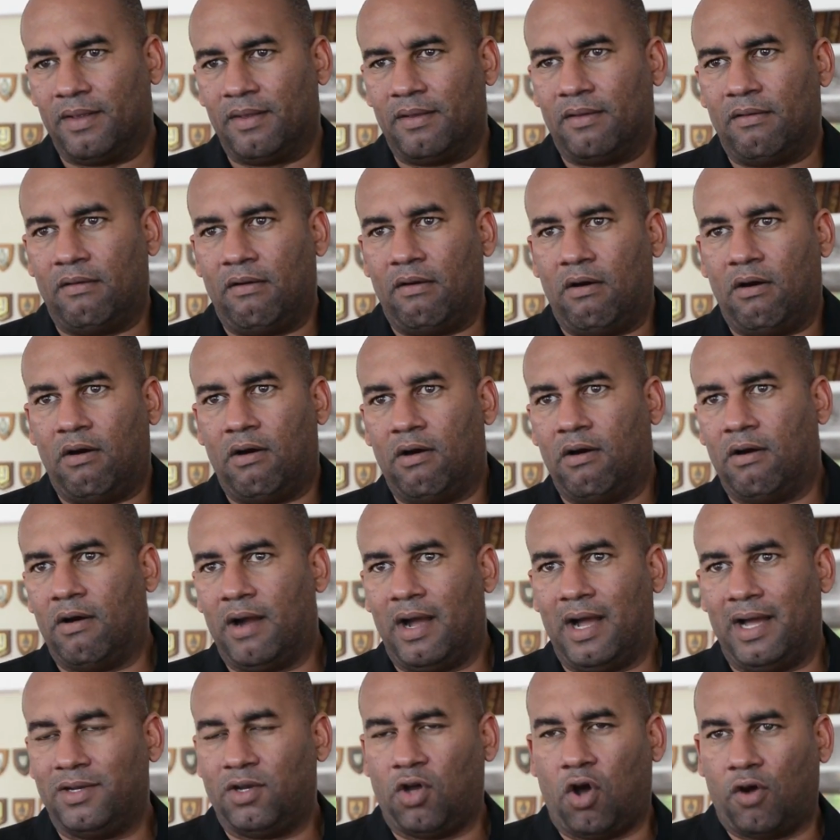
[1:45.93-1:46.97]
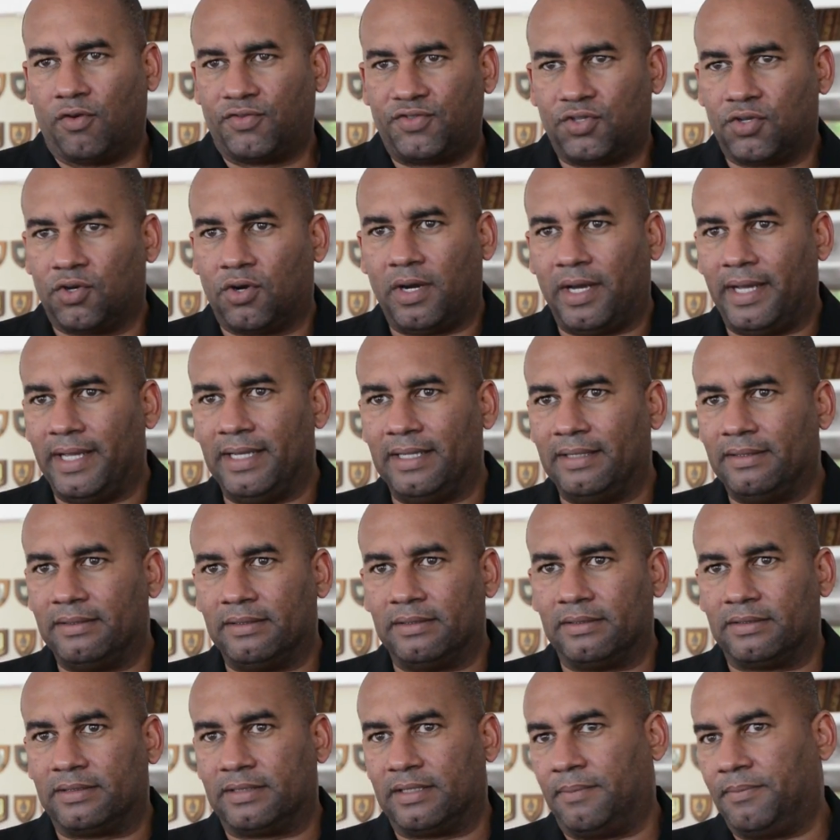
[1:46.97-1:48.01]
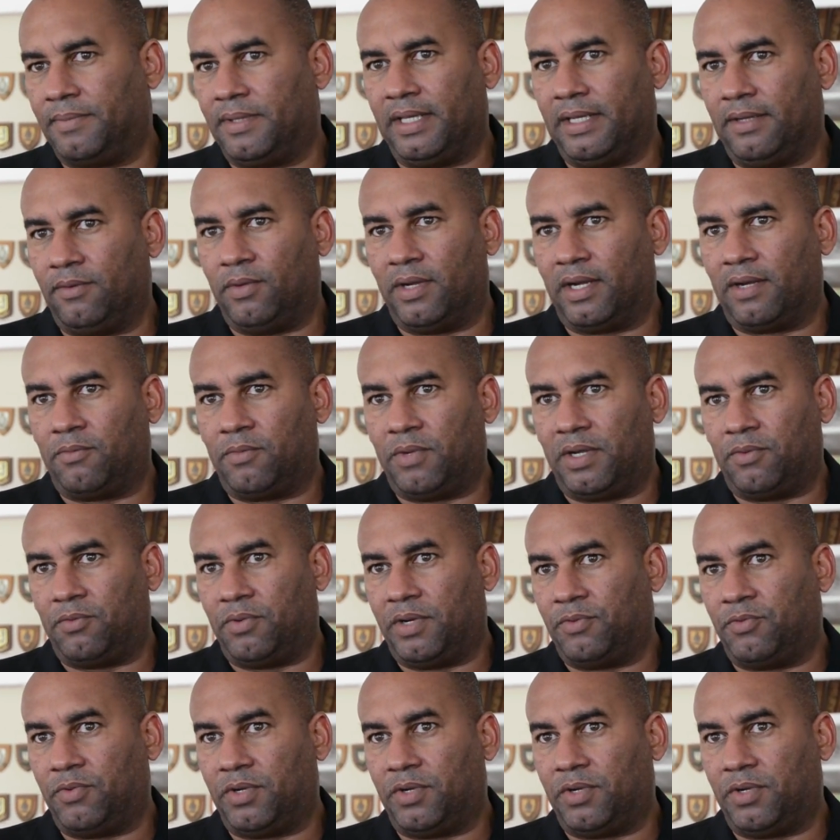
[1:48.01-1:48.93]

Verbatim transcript: or an offshore island or something where, where,